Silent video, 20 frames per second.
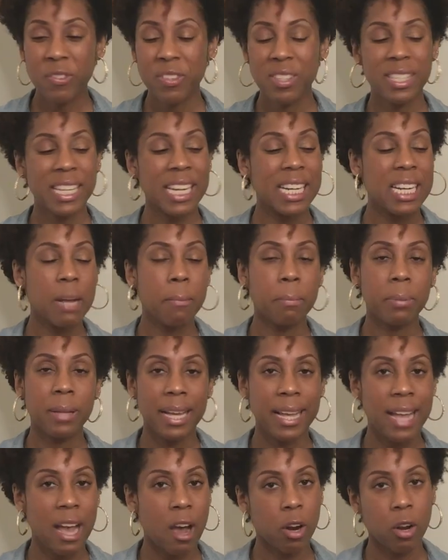We've seen
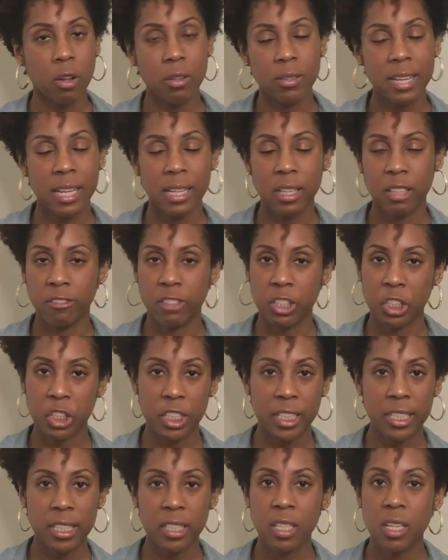it play out on
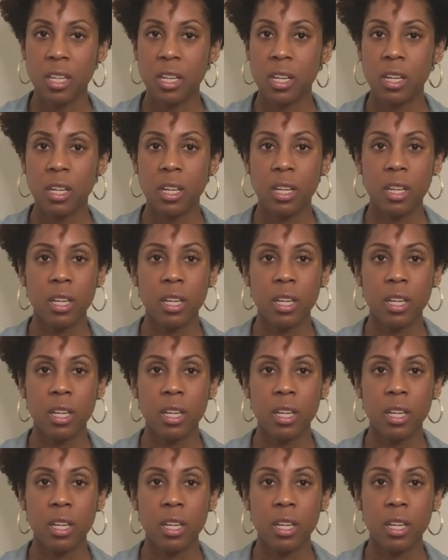television.